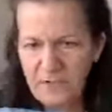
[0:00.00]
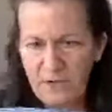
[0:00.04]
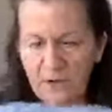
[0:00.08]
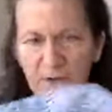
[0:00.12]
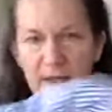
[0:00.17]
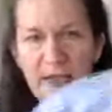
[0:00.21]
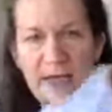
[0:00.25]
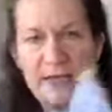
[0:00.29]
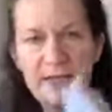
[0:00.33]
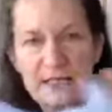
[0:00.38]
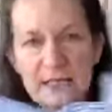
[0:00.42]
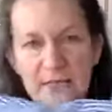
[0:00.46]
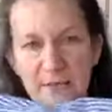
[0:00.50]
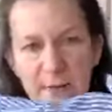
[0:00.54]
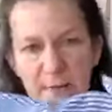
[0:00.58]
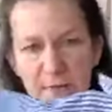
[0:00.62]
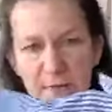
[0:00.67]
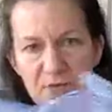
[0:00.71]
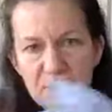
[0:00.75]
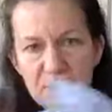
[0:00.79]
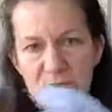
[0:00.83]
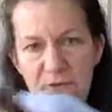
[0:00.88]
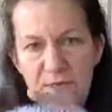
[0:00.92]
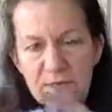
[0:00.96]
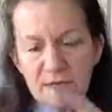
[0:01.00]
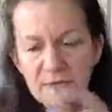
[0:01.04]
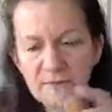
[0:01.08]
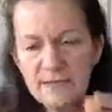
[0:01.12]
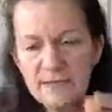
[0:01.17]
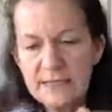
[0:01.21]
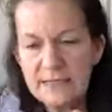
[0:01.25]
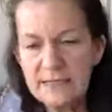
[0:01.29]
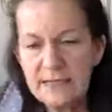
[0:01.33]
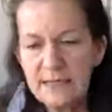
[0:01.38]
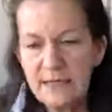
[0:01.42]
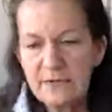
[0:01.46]
Okay, so I'm turning it
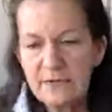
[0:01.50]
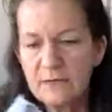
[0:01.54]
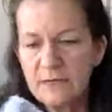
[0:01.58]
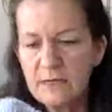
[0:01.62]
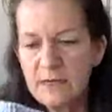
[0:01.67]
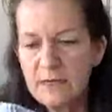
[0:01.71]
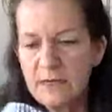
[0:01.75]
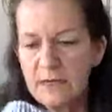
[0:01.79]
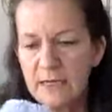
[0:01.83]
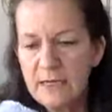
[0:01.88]
right side out.